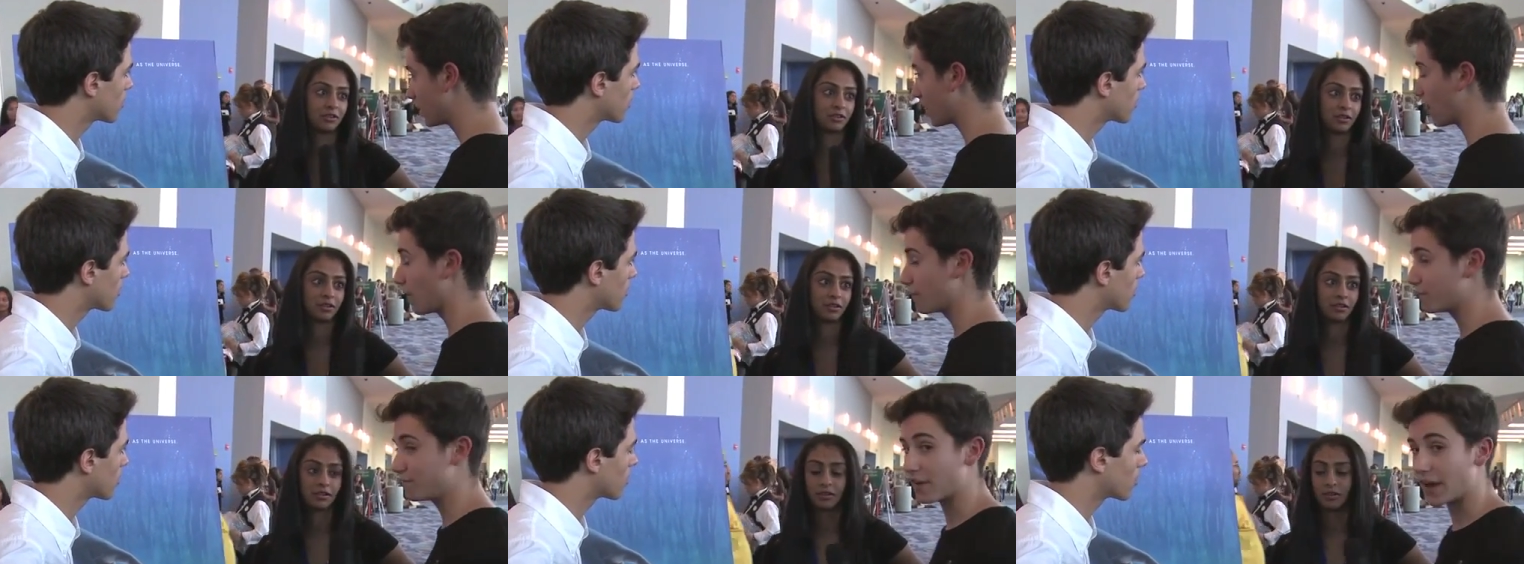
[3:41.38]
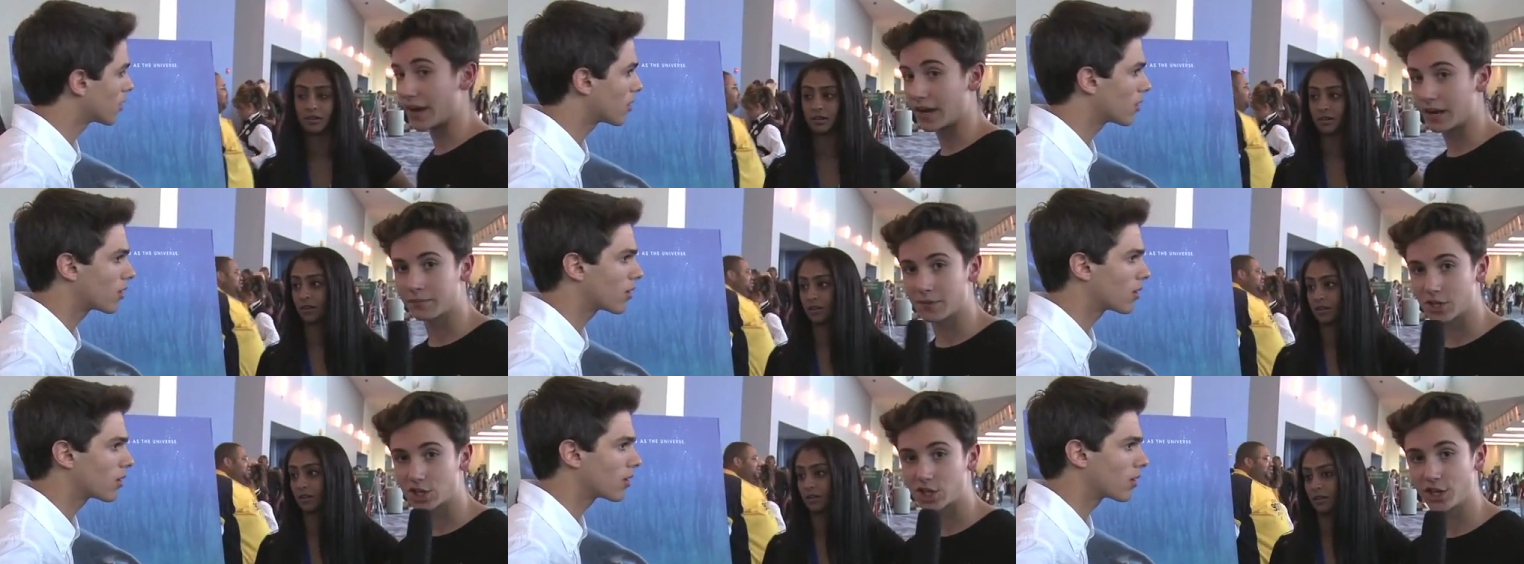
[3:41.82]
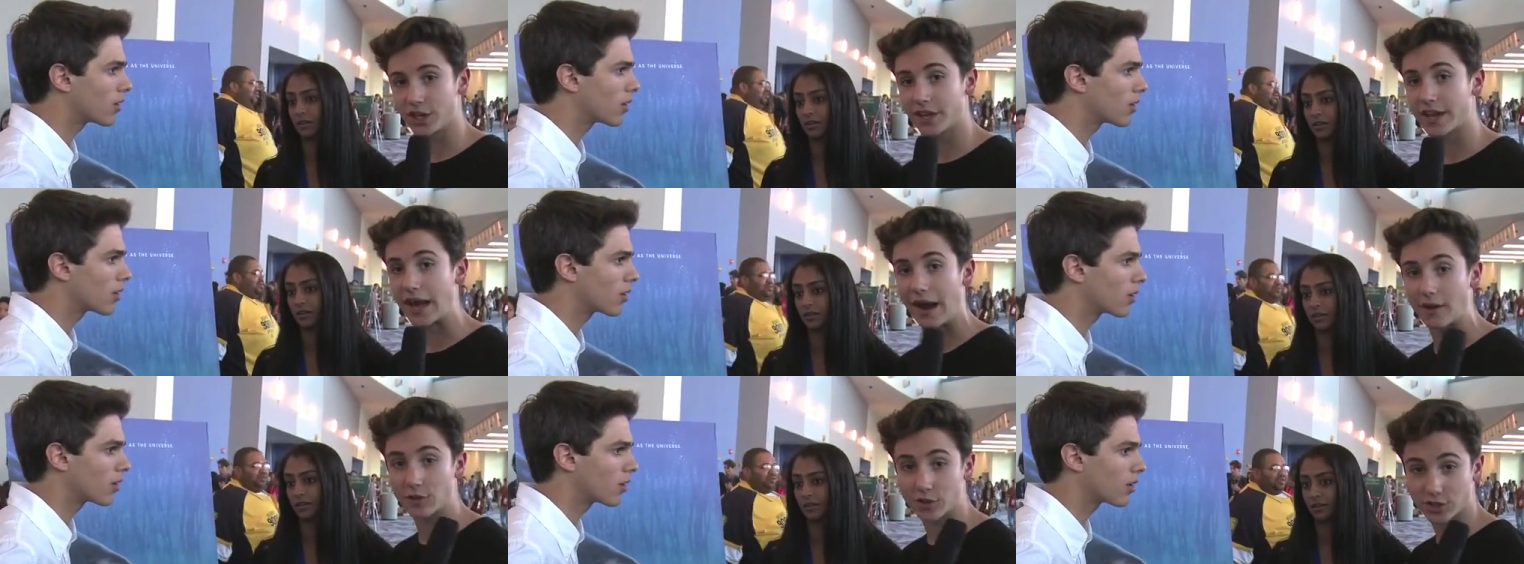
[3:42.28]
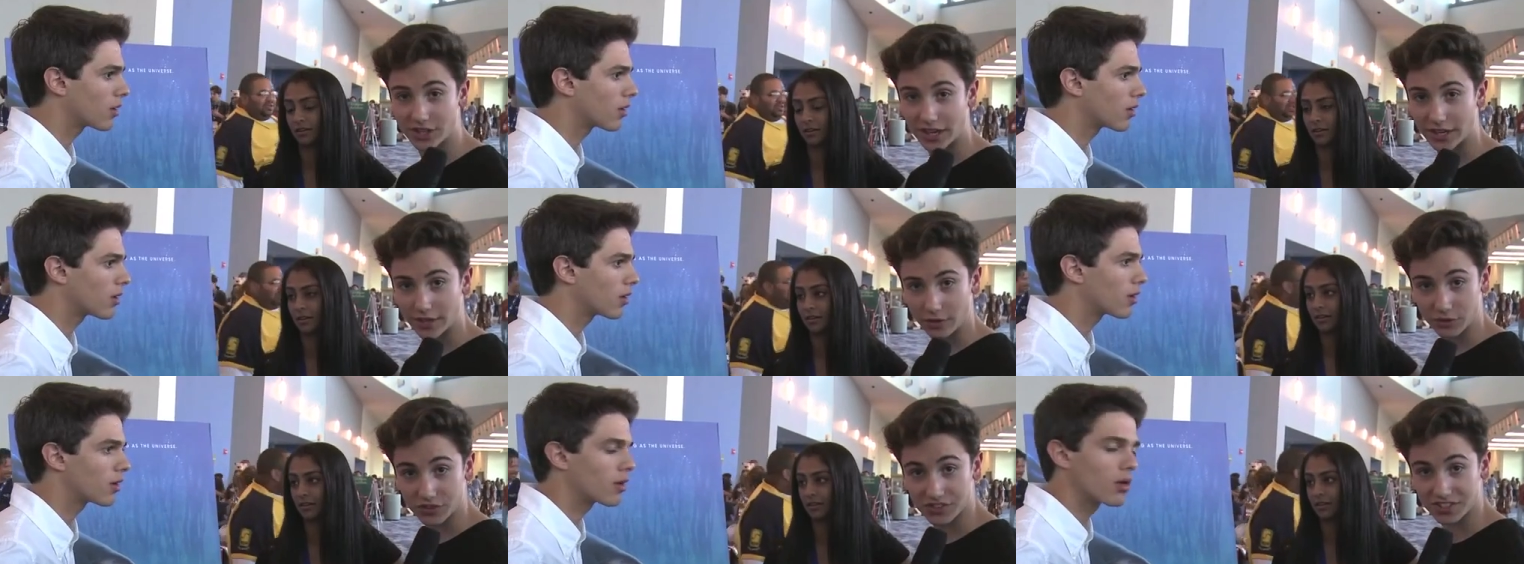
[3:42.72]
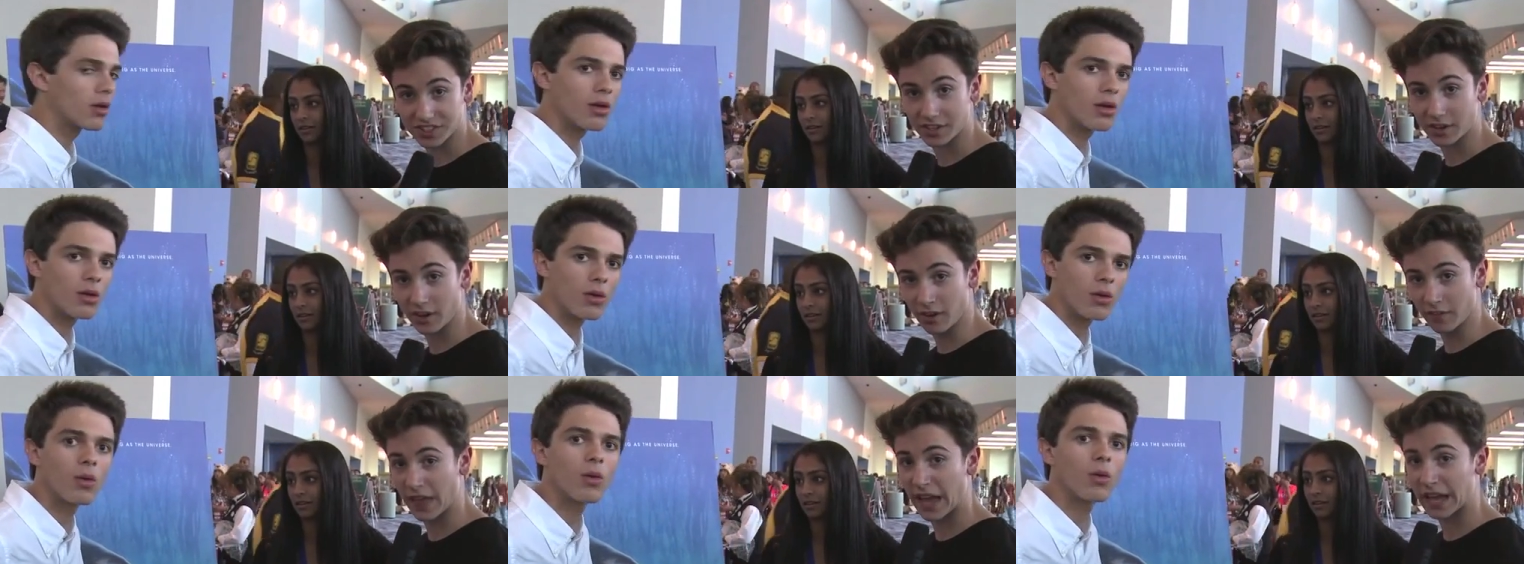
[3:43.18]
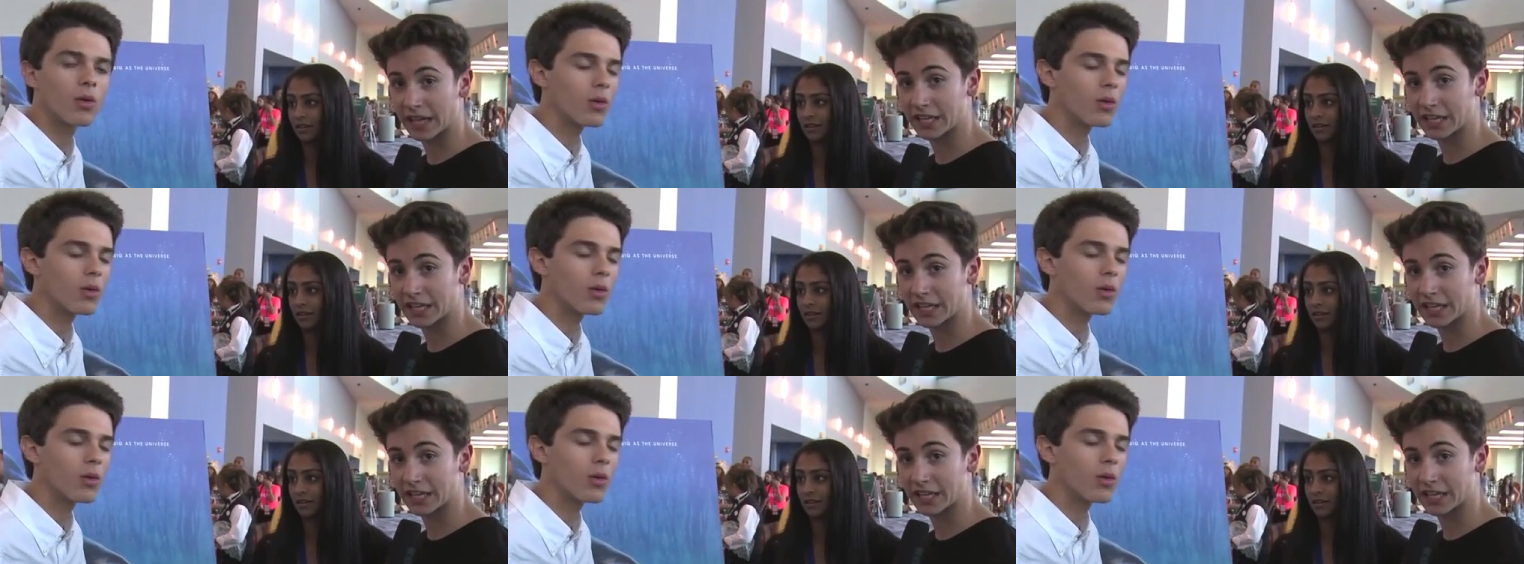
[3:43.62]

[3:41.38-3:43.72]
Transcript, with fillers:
Speaker 1: a vending machine couch that you sit on that